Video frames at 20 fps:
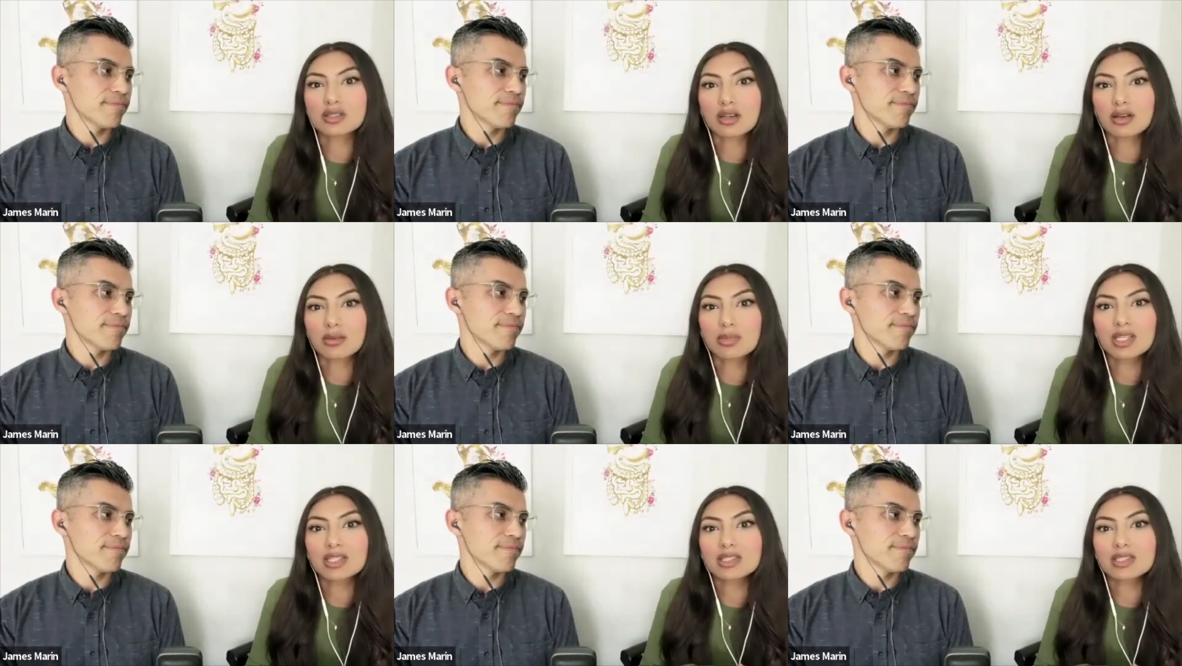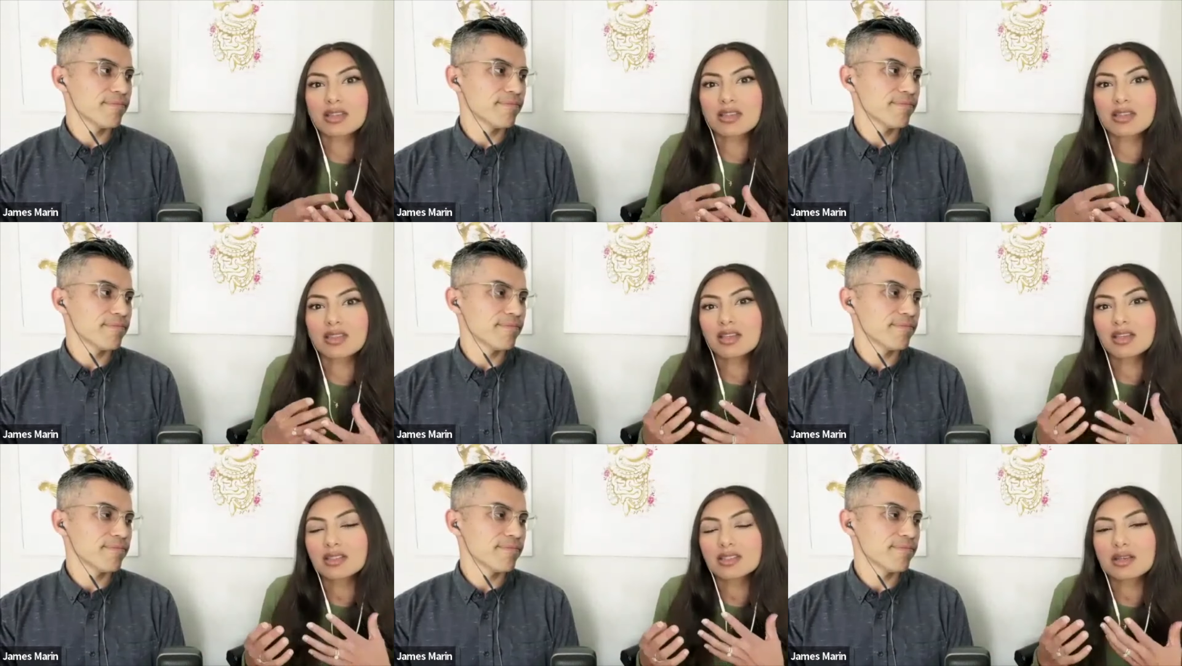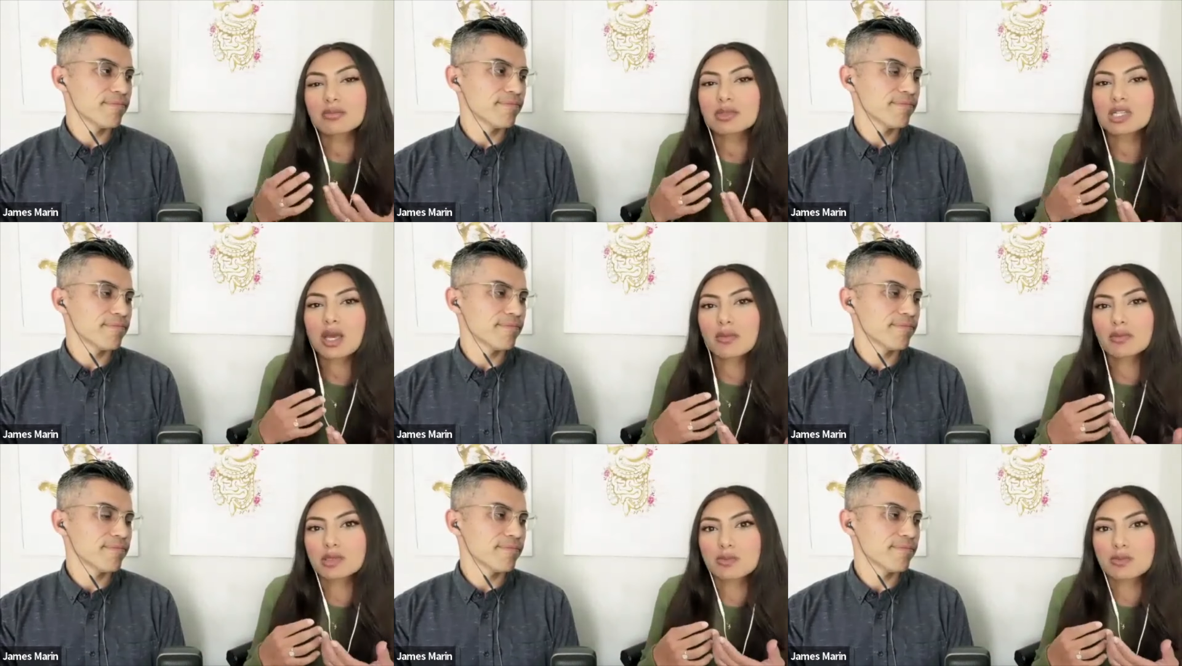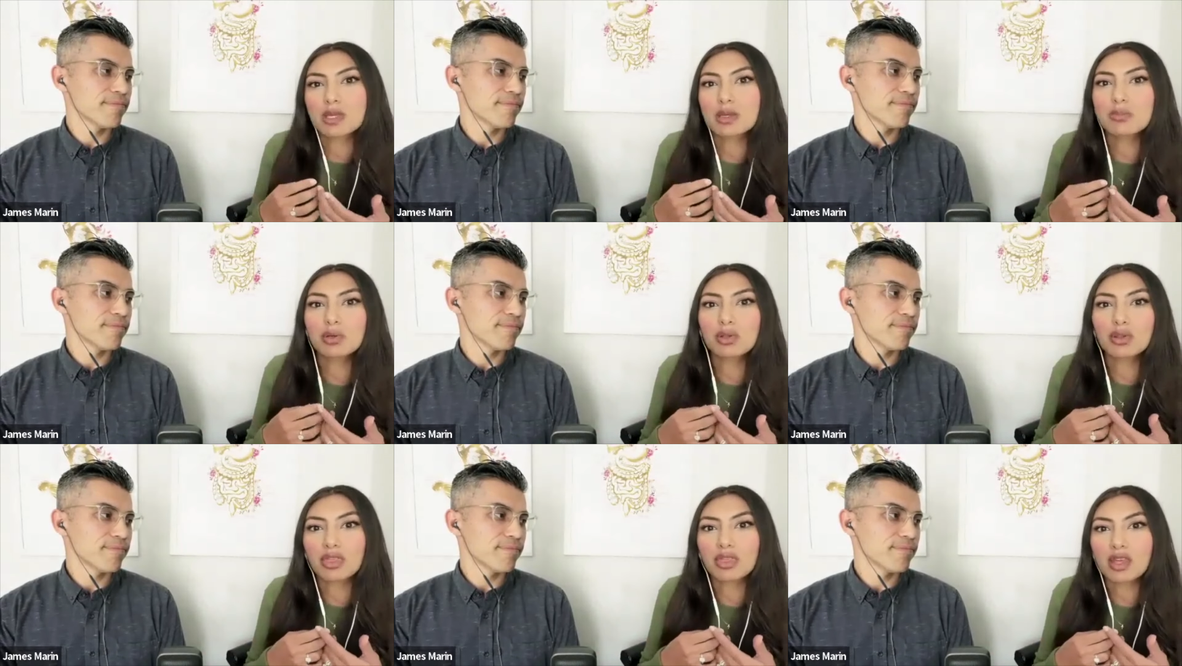Speaker 1: Because I think sometimes people
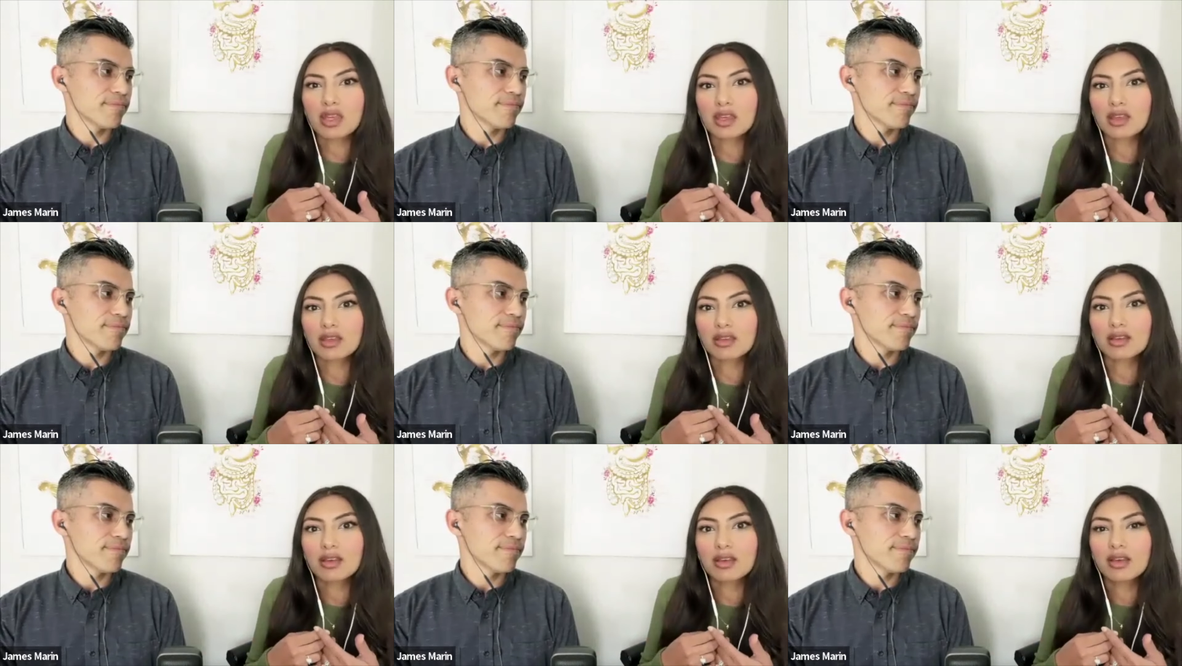think,